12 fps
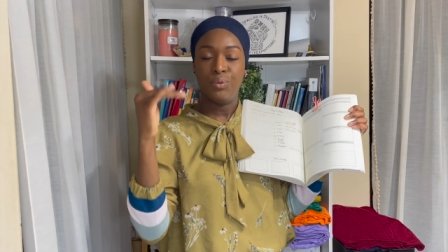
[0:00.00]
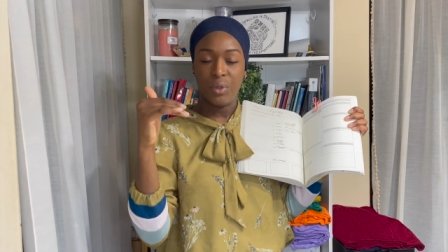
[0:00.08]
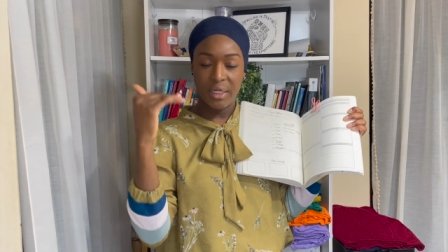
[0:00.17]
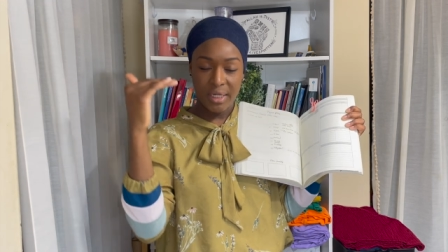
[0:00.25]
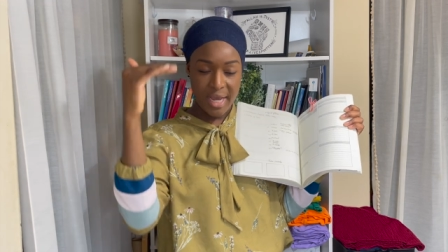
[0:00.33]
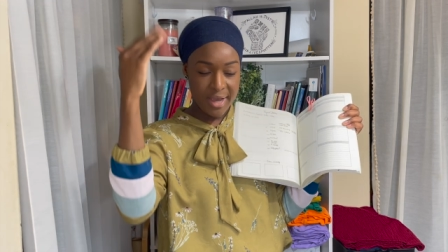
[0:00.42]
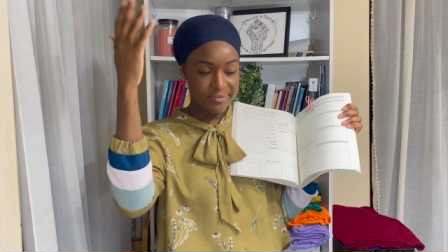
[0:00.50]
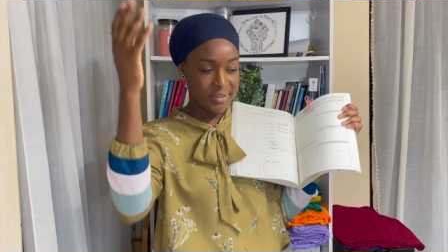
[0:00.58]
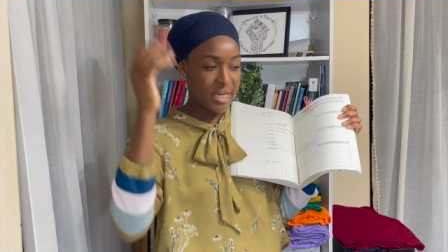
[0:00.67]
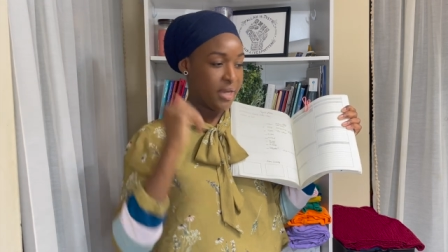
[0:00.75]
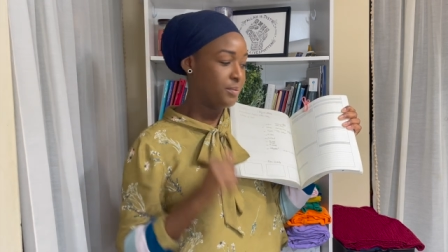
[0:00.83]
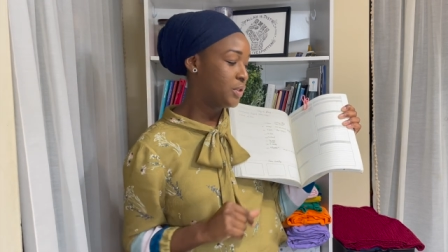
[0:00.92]
one and a half
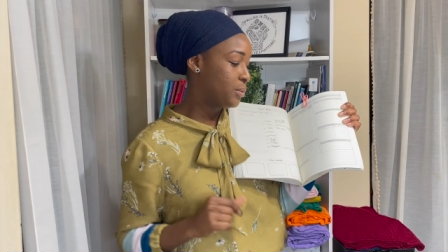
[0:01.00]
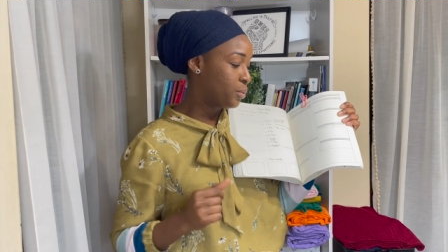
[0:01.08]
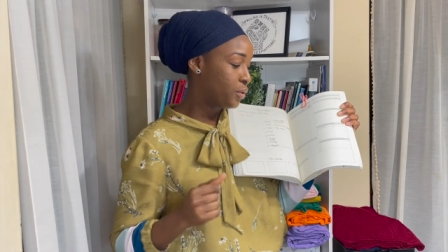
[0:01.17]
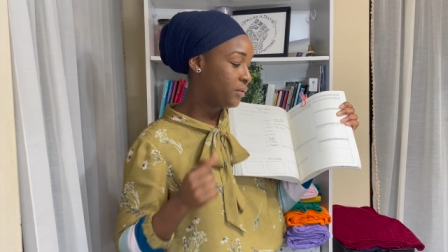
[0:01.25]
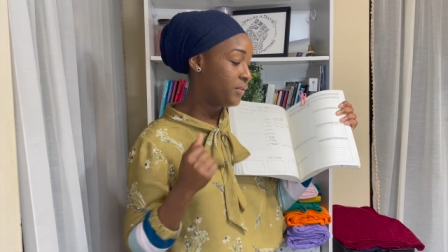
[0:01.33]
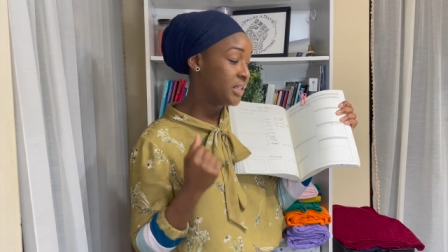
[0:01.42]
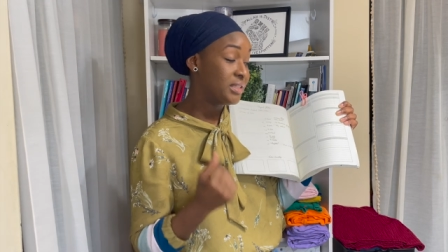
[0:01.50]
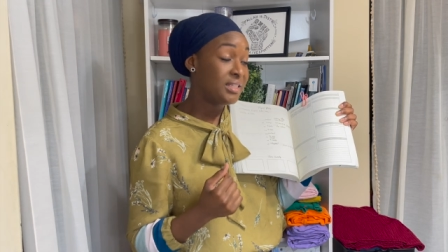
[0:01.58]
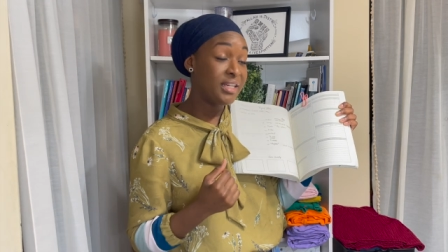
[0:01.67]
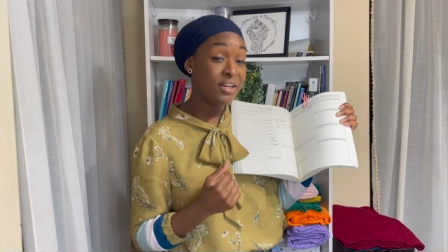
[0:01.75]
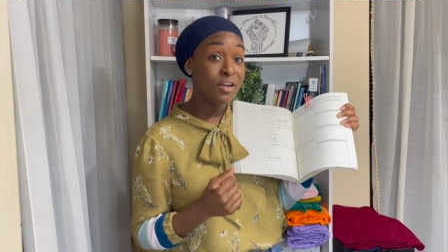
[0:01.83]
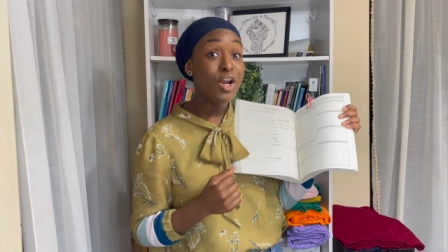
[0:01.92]
times the previous
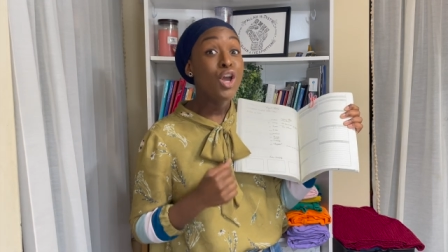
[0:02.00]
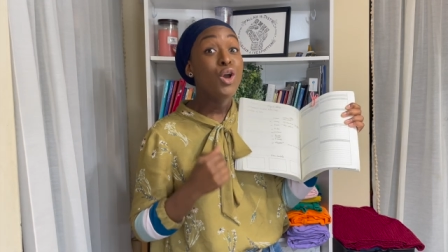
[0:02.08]
tier,